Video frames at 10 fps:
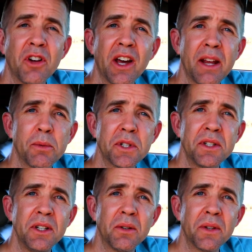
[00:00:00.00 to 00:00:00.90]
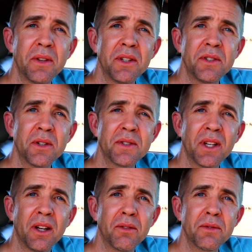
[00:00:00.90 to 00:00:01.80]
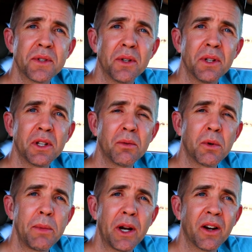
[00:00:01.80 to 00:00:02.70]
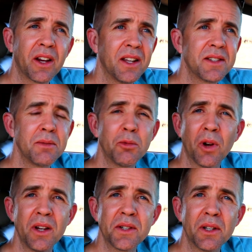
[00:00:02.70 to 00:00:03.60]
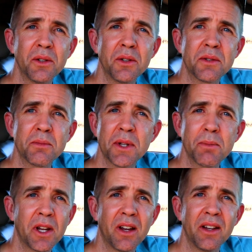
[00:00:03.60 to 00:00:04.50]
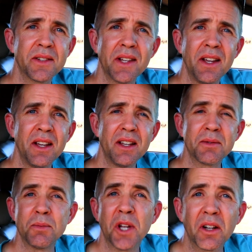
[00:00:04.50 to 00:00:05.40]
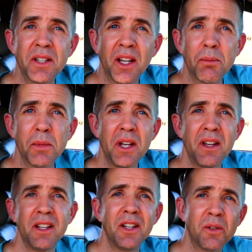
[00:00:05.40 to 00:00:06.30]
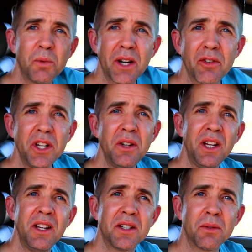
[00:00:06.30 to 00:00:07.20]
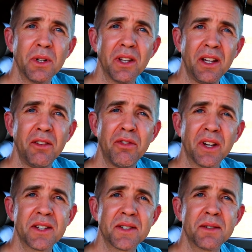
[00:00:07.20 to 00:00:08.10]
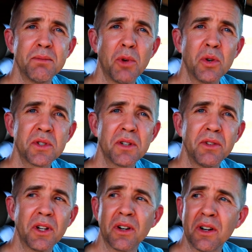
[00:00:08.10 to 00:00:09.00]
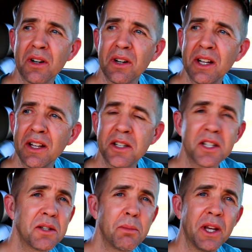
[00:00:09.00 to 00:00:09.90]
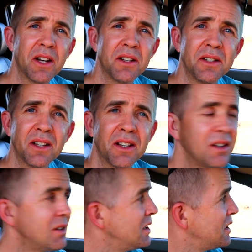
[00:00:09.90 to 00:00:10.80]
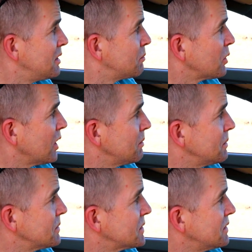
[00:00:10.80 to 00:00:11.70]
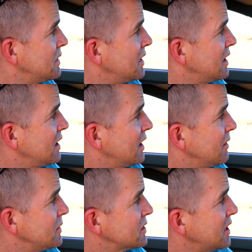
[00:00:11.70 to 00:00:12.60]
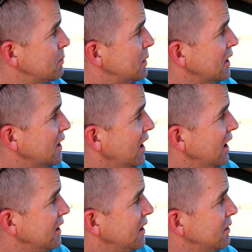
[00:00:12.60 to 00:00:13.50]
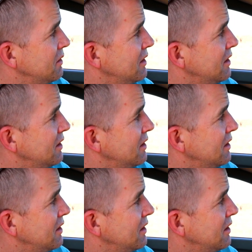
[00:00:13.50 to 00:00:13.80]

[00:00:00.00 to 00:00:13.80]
you're not able to deal with things yourself. So a little repair kit, some crazy glue, some zip ties, some duct tape, you know, whatever you need to really fix most of your anticipated problems. I'm just keeping an eye on a